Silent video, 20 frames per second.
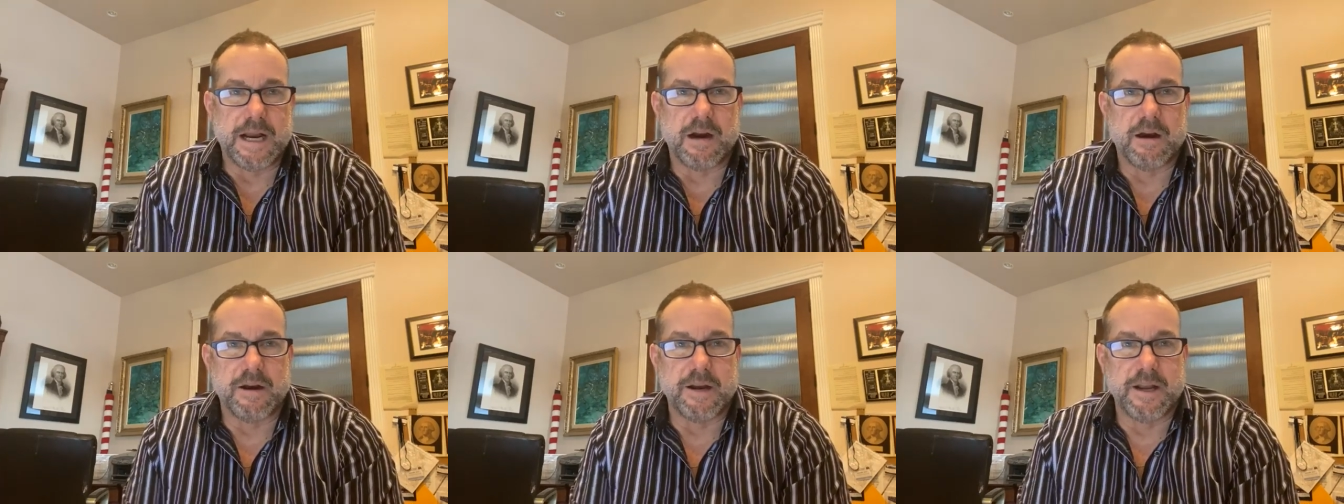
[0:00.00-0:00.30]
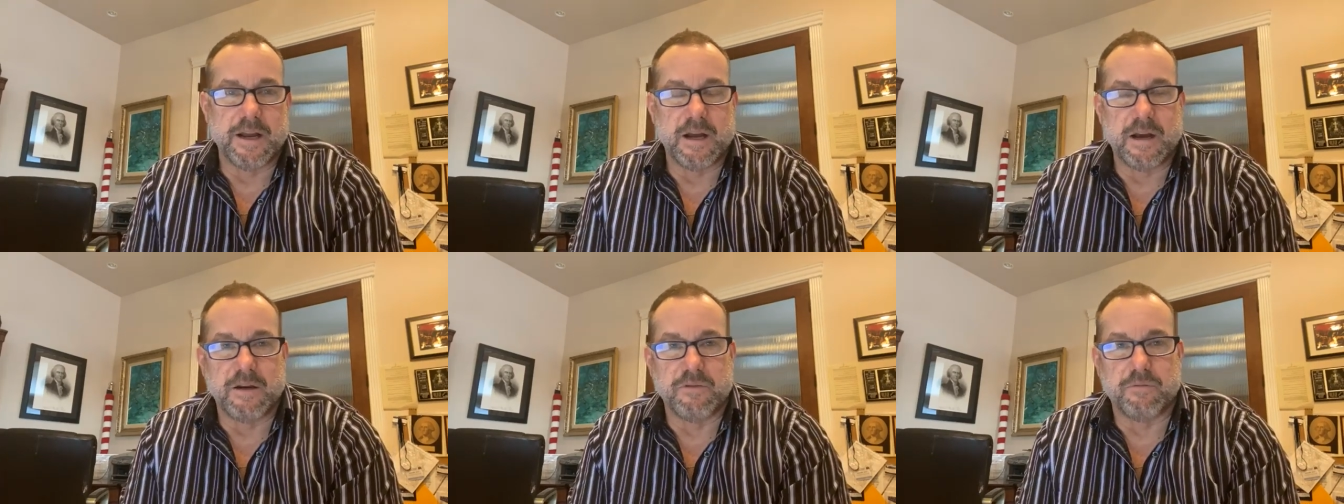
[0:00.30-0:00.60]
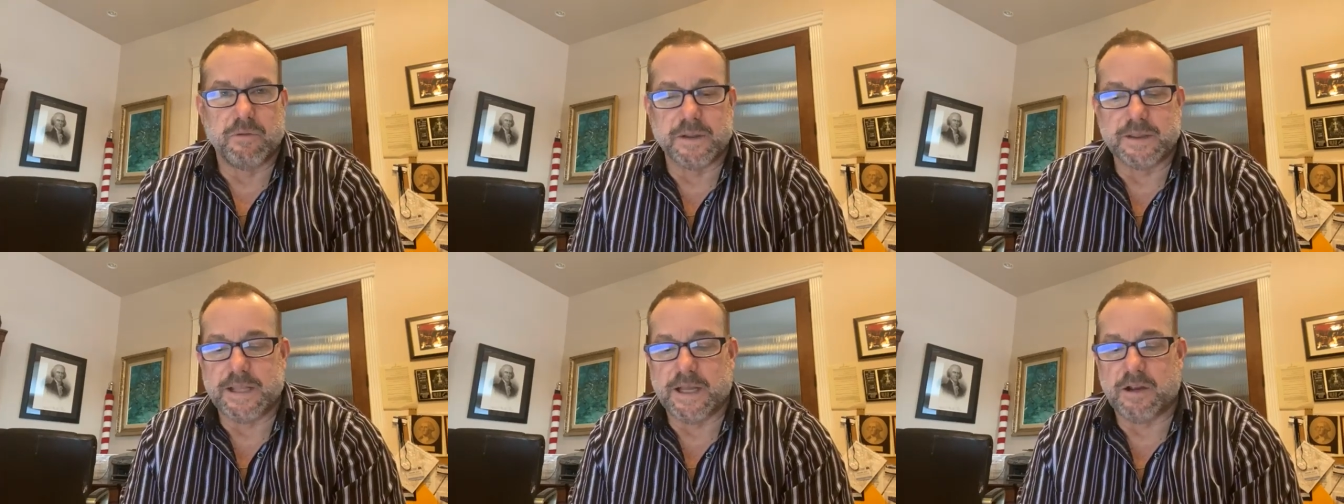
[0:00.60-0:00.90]
area of
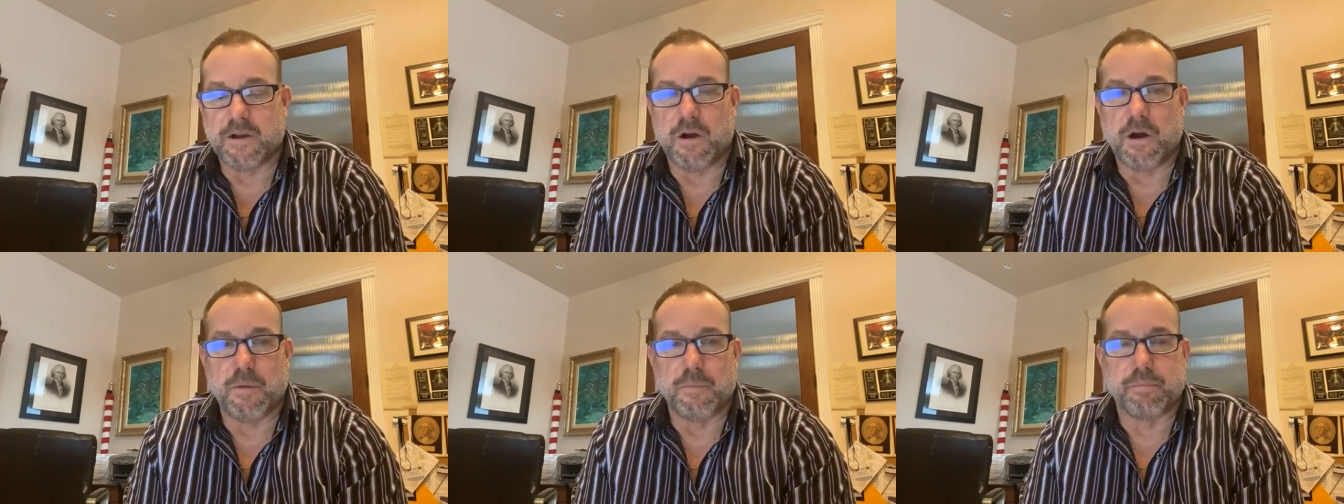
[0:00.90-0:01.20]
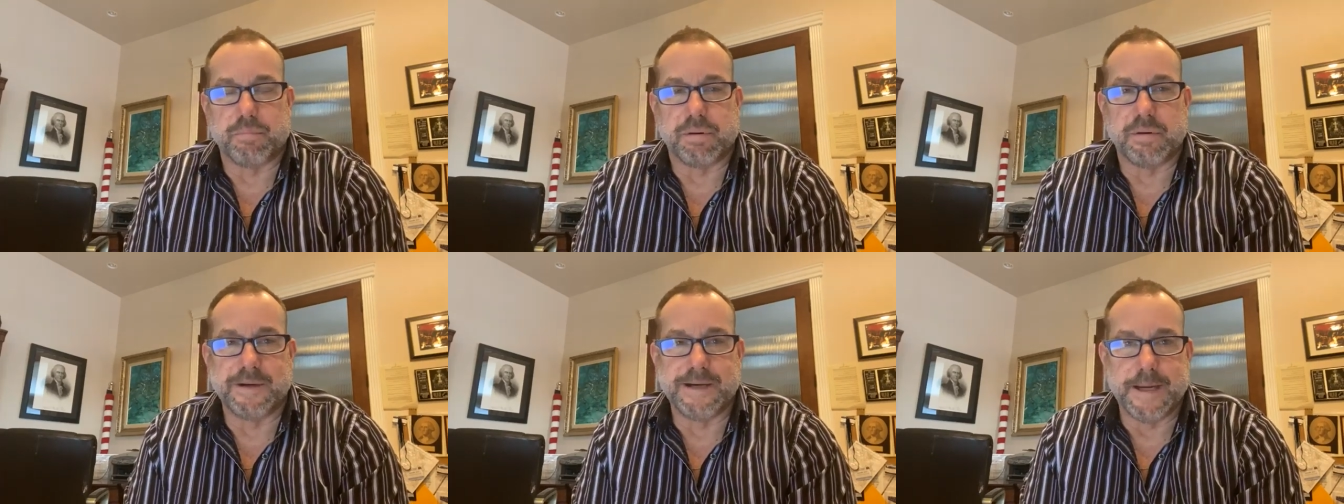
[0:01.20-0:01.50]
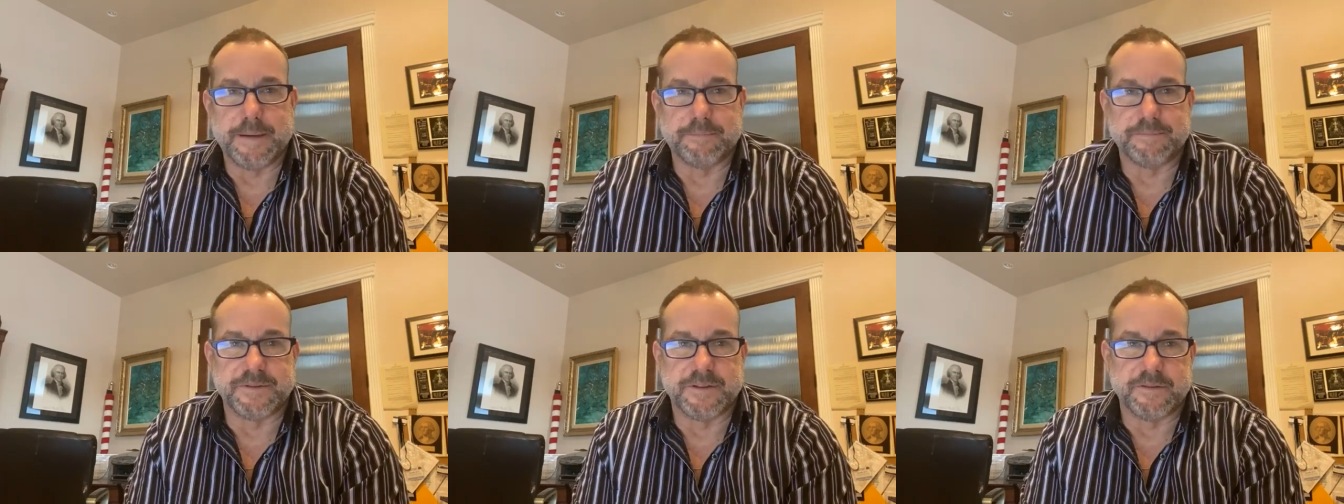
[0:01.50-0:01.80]
what they call
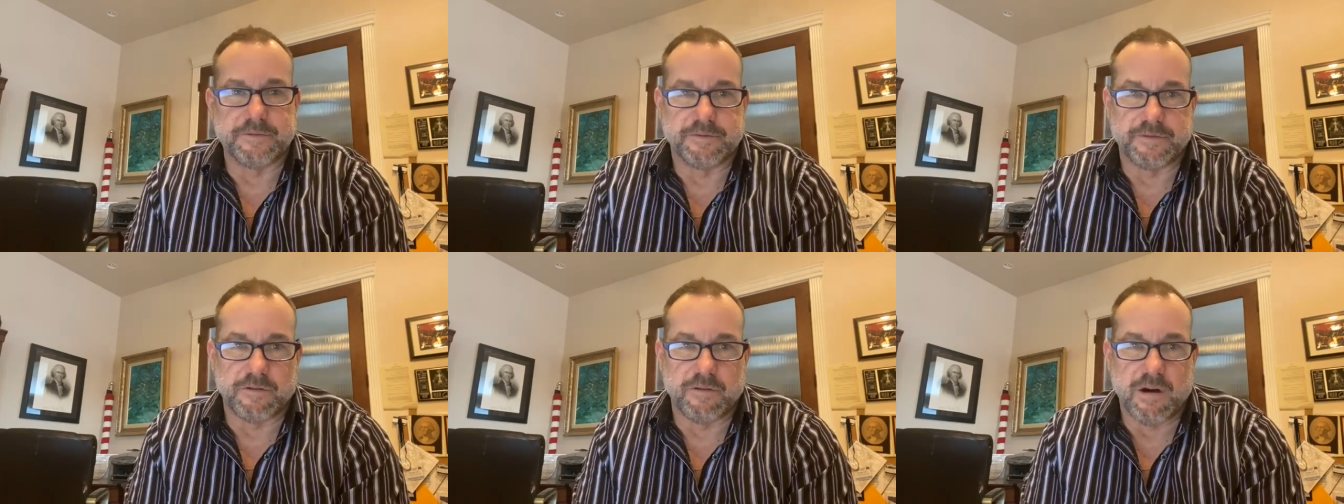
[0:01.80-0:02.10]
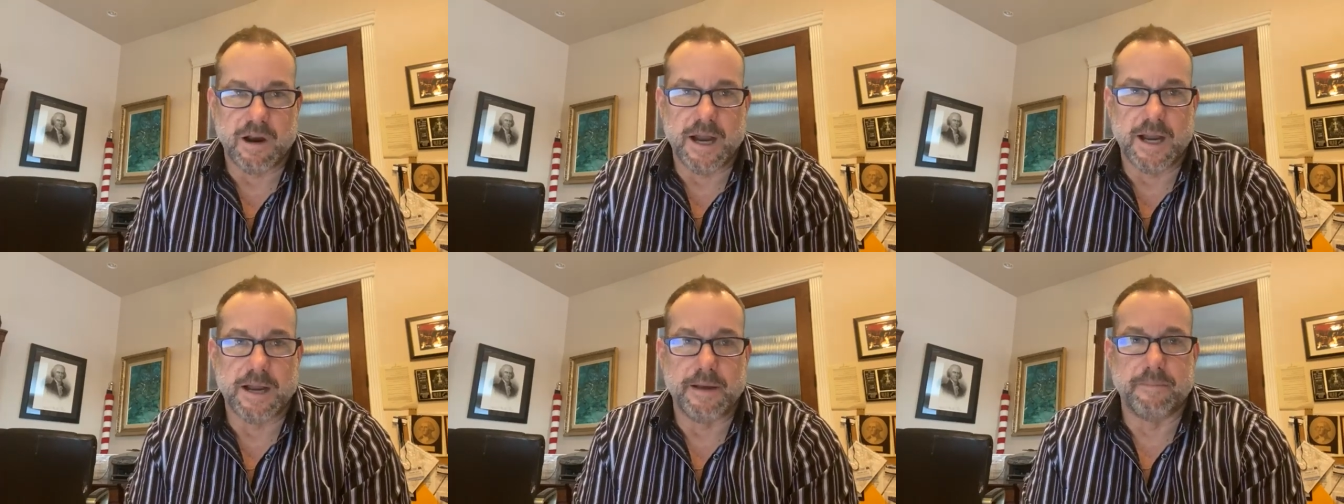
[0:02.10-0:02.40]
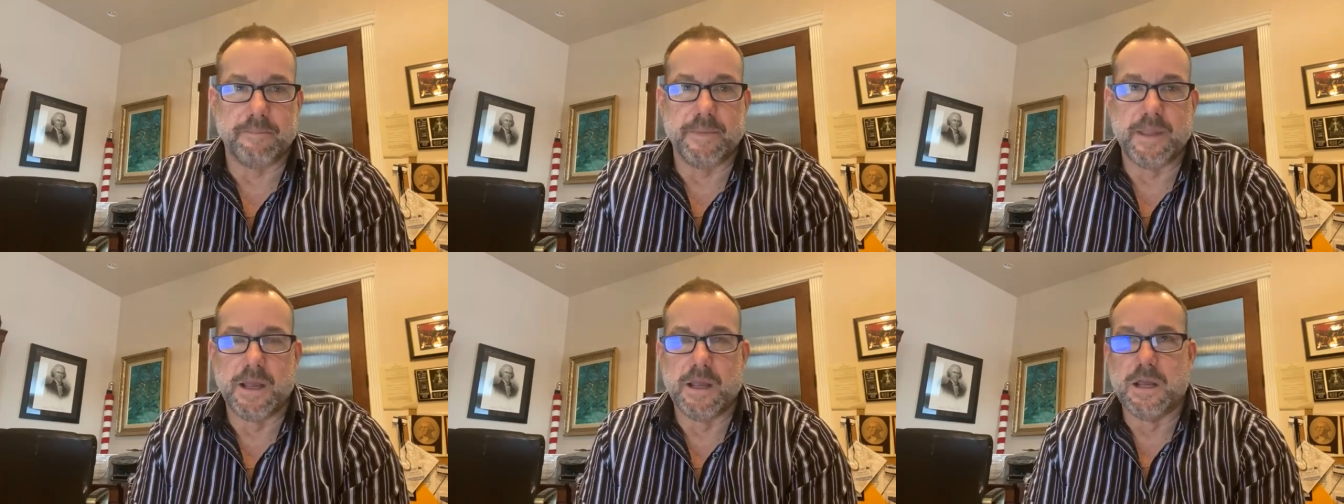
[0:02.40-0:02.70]
preemptive
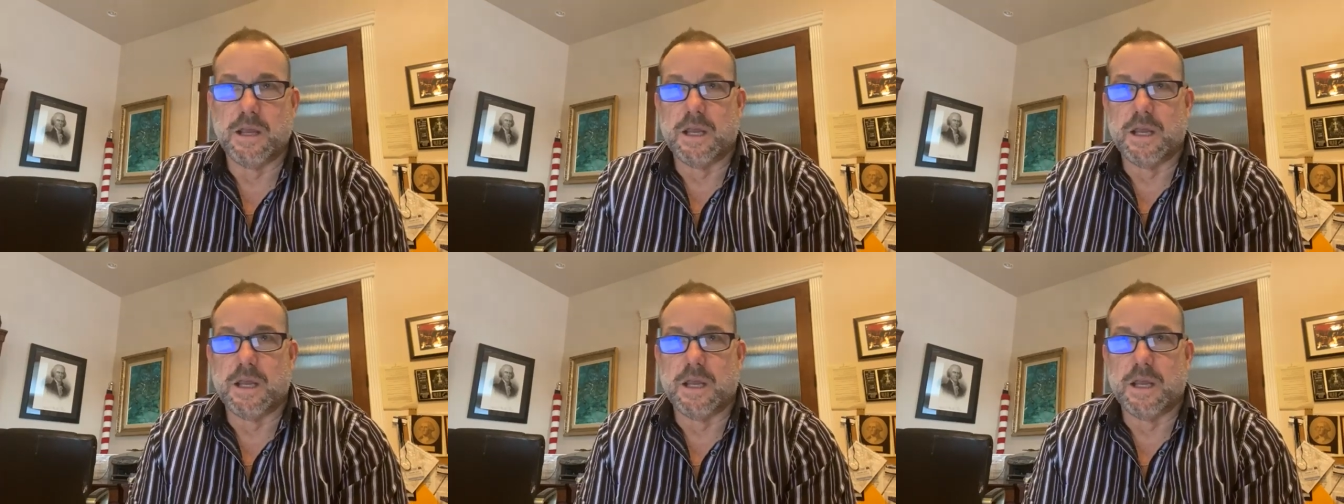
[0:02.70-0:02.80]
crime,